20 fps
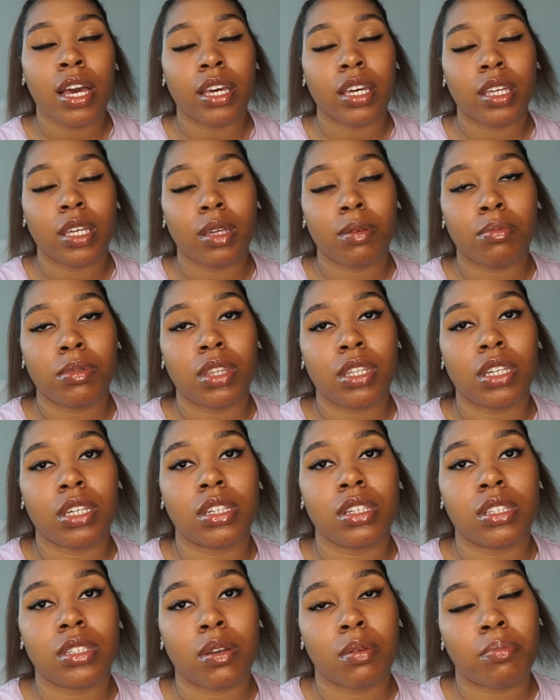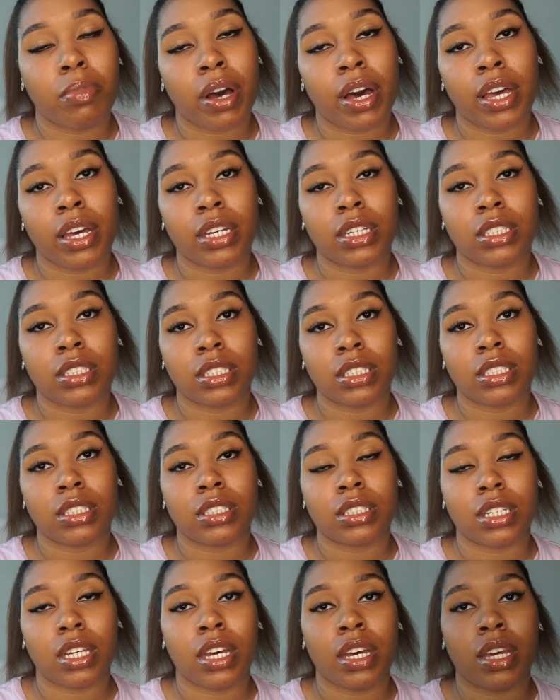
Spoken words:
Keep these biases